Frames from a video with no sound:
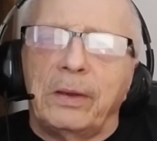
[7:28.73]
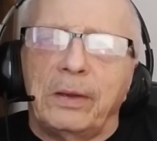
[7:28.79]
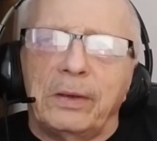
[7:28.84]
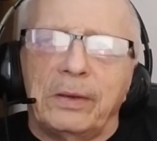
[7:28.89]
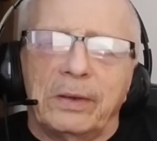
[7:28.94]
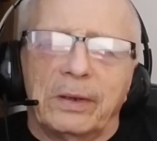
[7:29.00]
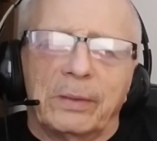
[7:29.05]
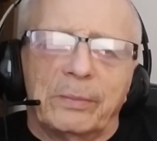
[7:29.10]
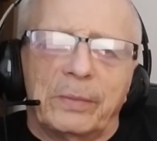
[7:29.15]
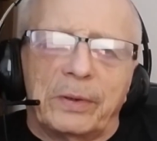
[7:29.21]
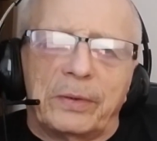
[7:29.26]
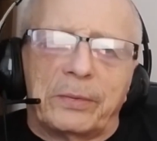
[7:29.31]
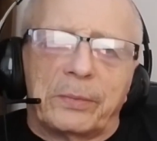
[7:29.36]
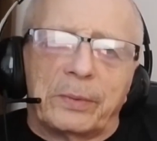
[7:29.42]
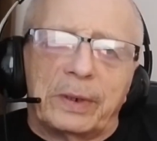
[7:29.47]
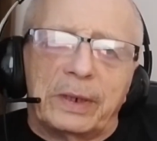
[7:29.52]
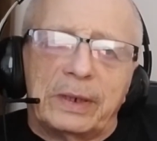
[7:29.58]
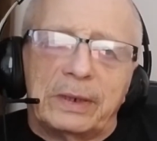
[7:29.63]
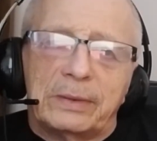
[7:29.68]
Number
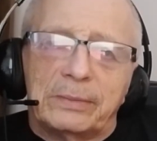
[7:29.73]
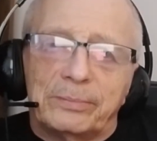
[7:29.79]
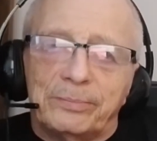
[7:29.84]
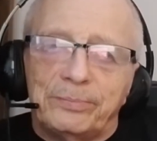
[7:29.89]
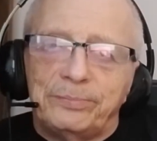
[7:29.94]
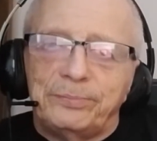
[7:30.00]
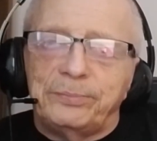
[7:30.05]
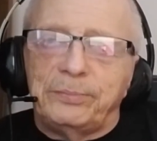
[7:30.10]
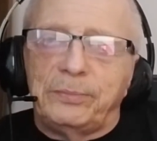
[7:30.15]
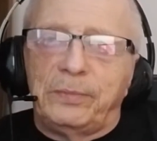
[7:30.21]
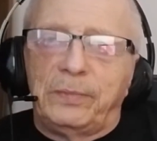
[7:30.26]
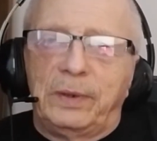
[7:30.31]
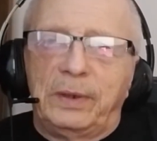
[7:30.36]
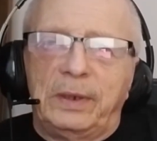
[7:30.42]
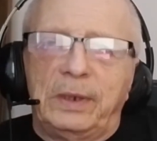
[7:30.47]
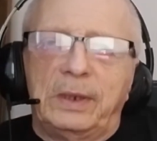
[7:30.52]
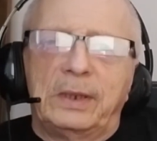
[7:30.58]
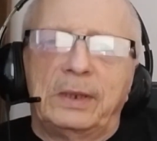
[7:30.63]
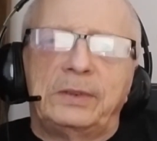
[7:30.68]
3
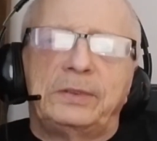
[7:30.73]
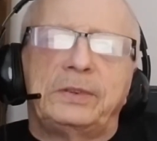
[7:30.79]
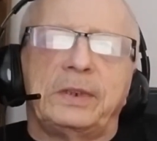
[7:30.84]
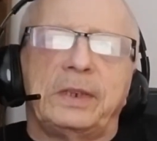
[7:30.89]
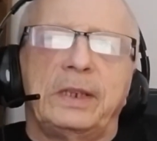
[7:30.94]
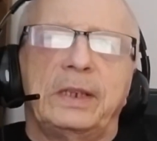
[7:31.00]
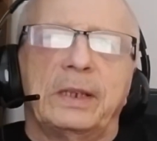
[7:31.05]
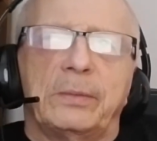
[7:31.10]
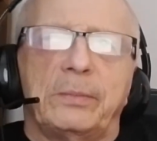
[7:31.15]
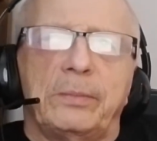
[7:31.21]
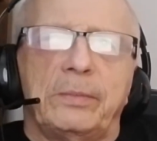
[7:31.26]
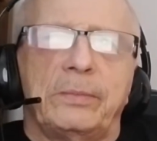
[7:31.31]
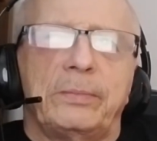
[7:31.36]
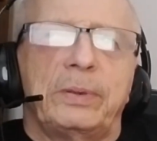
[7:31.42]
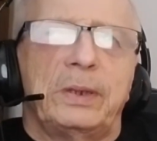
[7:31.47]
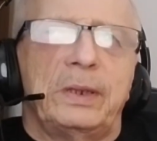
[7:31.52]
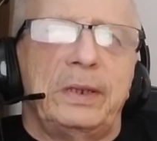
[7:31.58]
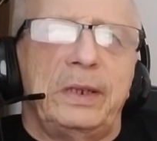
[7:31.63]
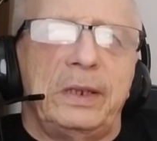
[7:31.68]
is to get
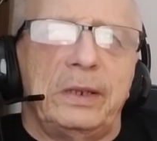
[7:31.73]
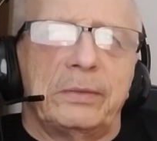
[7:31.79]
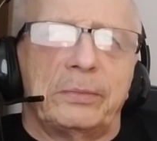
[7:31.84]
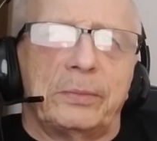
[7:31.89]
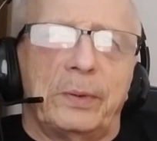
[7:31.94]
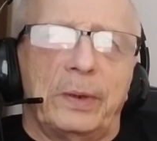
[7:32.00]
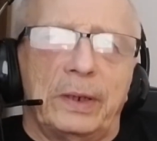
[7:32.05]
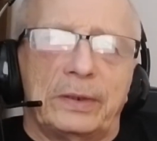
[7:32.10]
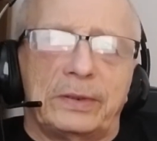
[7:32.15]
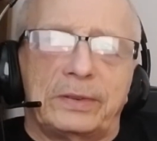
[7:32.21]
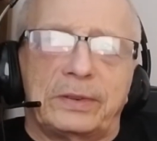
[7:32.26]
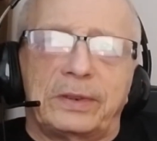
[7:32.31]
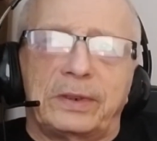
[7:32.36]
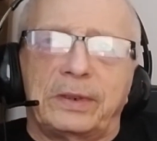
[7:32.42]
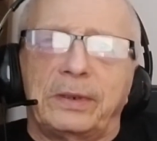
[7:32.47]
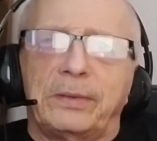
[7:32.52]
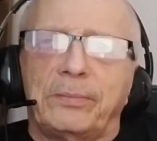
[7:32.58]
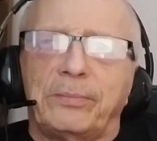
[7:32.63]
plenty of rest.